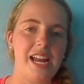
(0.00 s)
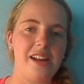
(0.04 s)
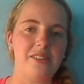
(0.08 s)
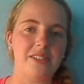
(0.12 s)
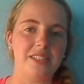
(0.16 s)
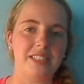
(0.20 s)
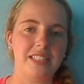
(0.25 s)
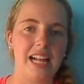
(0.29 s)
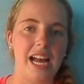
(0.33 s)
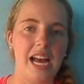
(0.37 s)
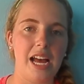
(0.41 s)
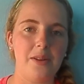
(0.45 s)
I
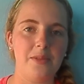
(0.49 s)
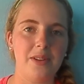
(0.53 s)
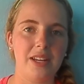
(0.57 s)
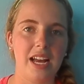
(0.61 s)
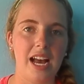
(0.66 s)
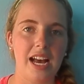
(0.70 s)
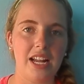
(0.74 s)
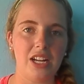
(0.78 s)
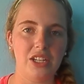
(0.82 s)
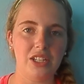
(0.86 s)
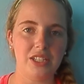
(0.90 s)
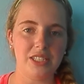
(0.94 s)
was glad we
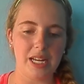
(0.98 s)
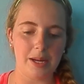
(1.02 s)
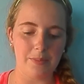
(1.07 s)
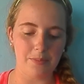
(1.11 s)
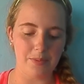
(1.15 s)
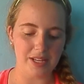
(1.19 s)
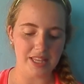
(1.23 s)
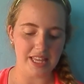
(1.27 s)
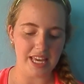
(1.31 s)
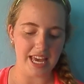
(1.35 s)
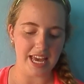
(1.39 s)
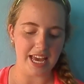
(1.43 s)
got hooked up
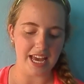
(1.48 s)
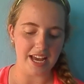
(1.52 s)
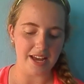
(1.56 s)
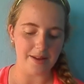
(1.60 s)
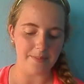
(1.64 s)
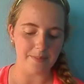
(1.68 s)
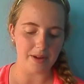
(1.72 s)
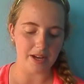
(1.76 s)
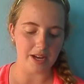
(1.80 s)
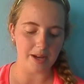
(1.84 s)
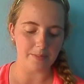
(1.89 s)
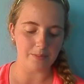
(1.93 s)
with
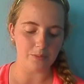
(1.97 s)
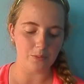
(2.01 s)
him.